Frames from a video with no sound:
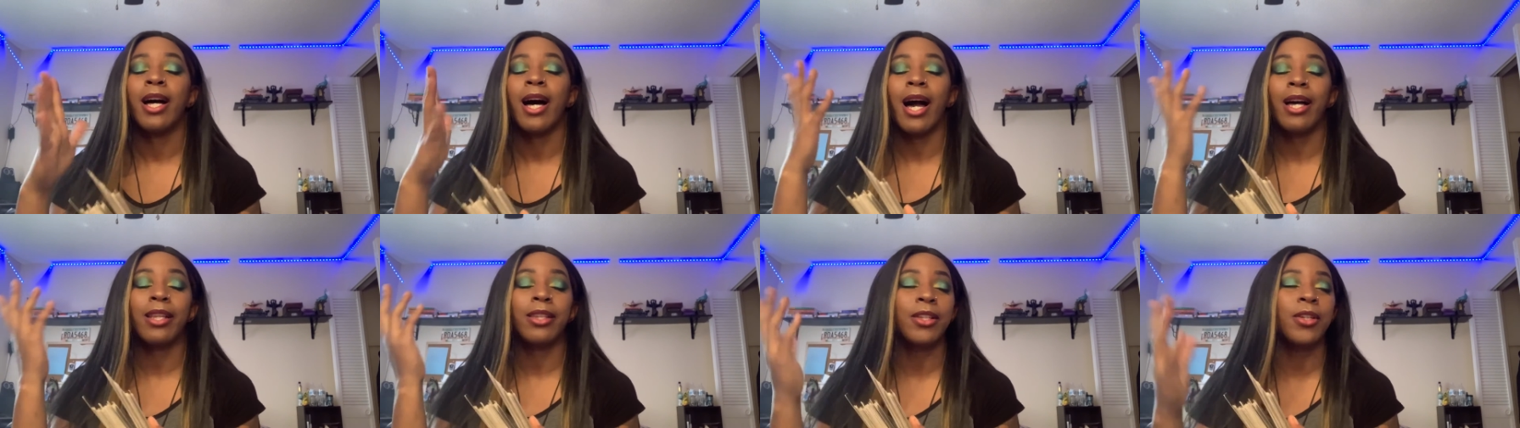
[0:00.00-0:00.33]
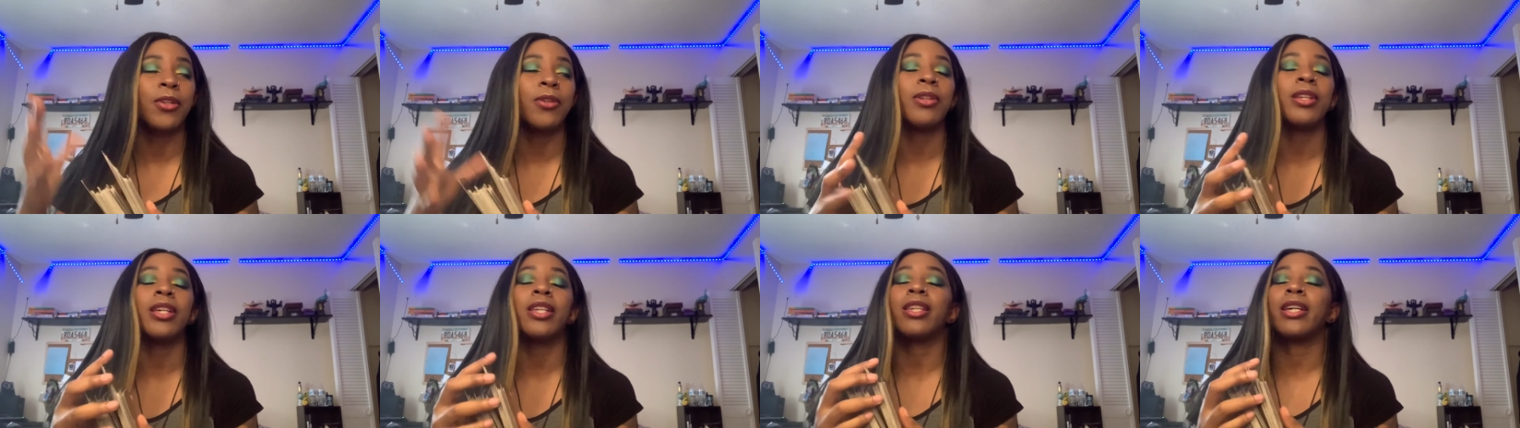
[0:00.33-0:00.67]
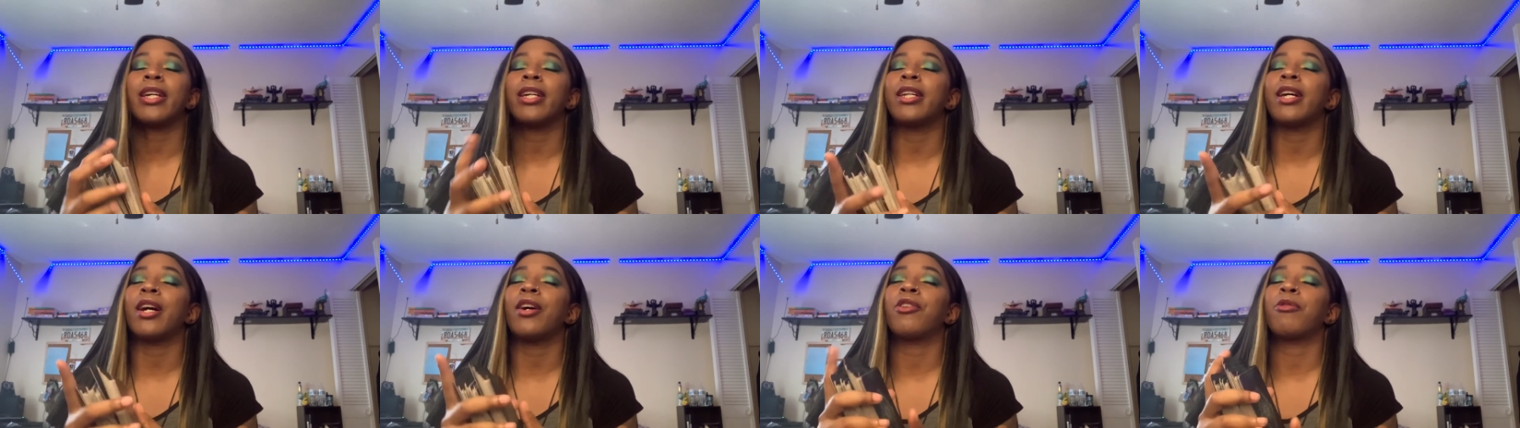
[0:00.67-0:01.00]
I literally
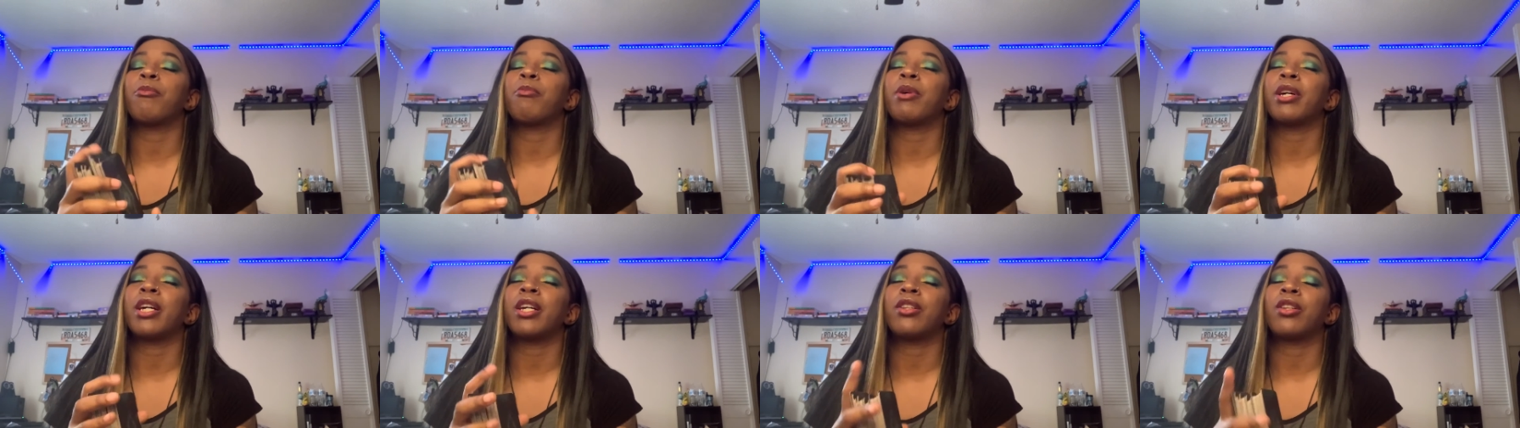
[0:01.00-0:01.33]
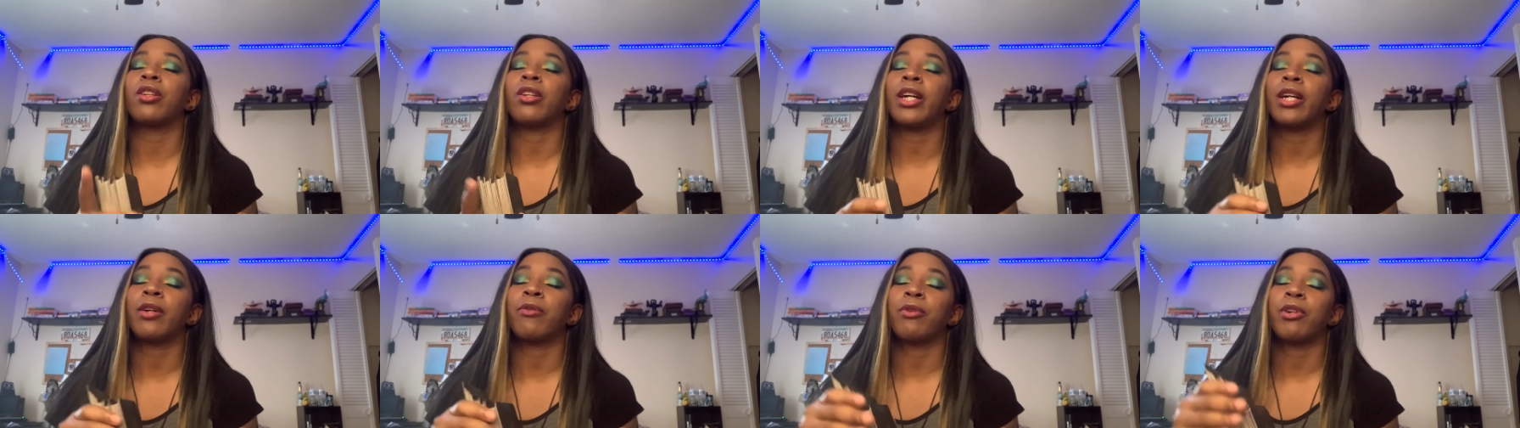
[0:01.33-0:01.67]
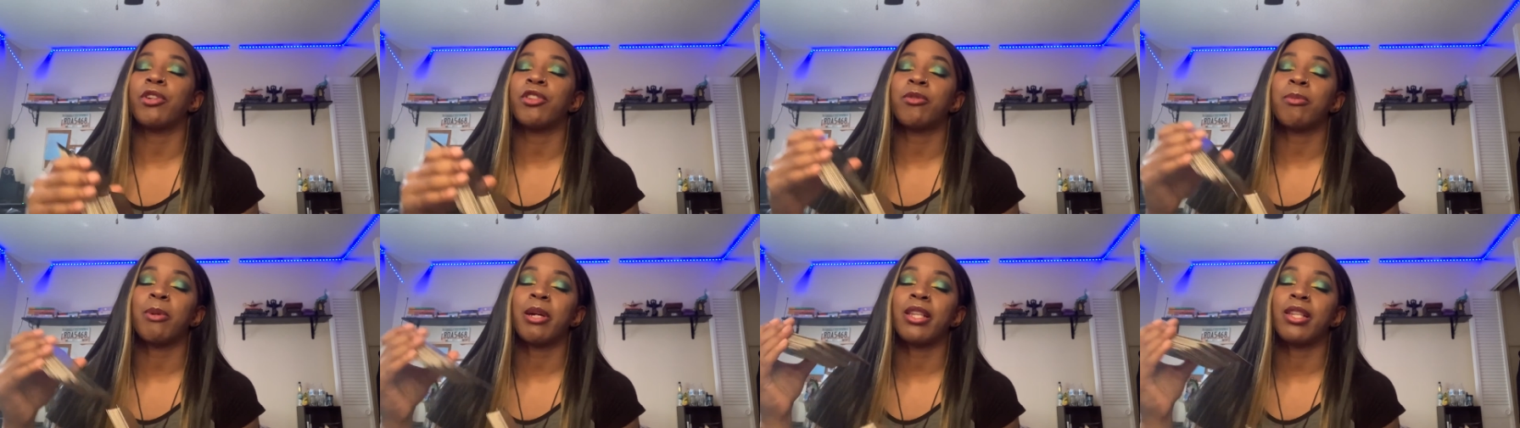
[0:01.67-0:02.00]
lay down in bed to, like,
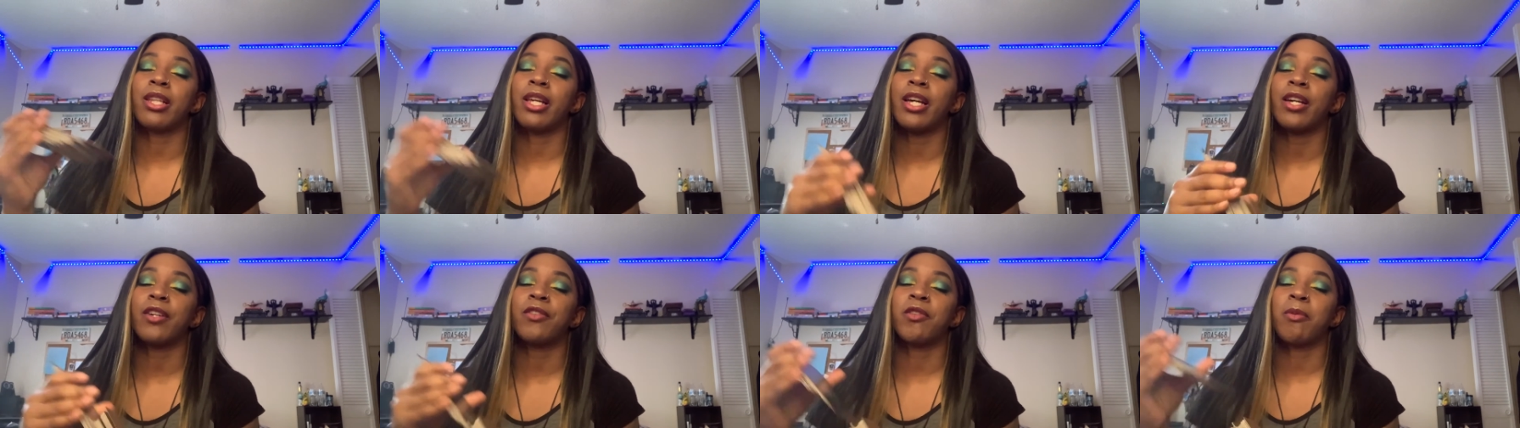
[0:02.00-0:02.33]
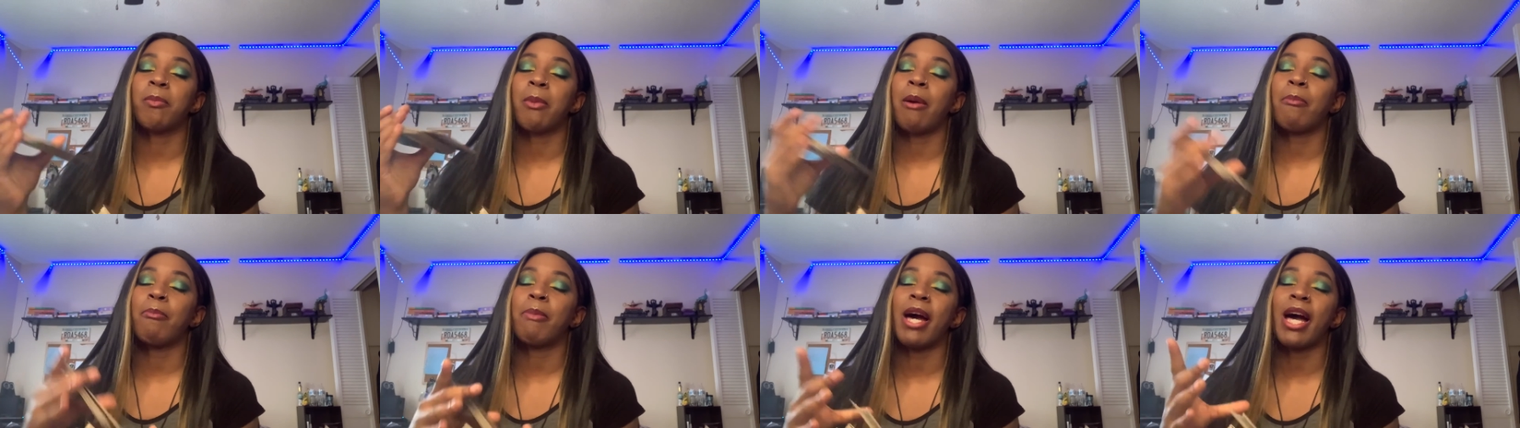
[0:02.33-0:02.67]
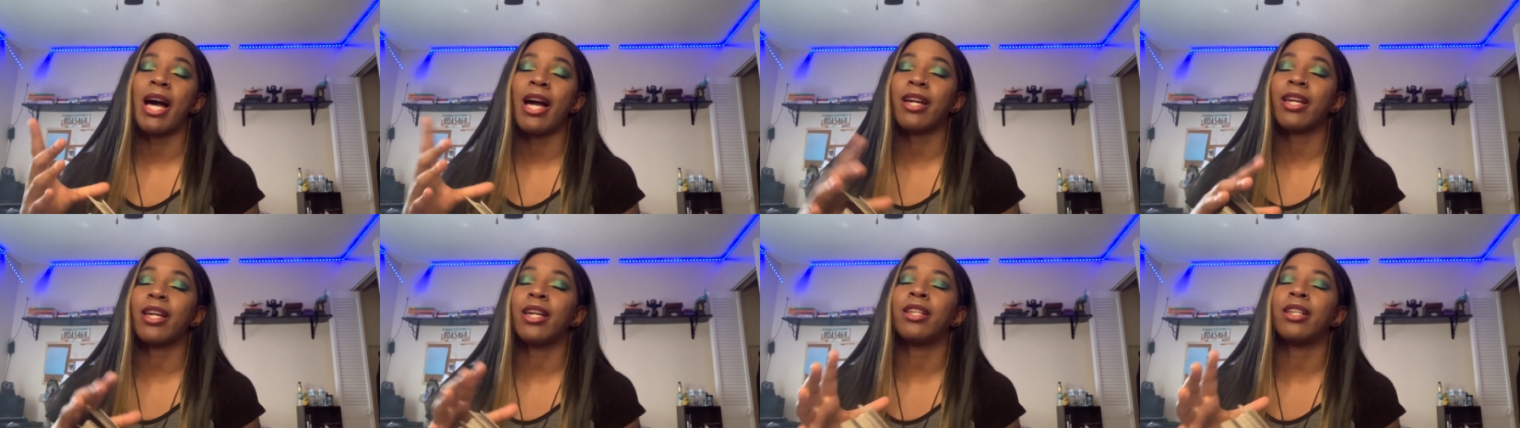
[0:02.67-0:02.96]
rest my legs and my back,